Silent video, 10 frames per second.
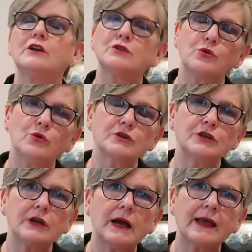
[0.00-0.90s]
Talk to
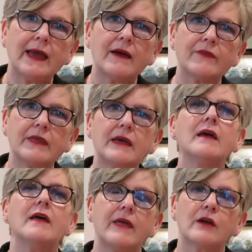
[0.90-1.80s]
your accountant there.
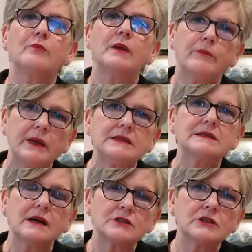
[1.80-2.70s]
That could be a big
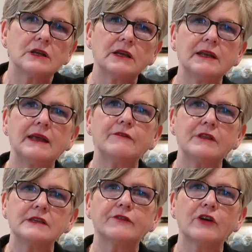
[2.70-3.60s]
deduction that you need for
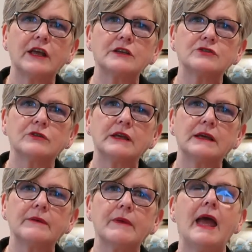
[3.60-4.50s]
this financial year.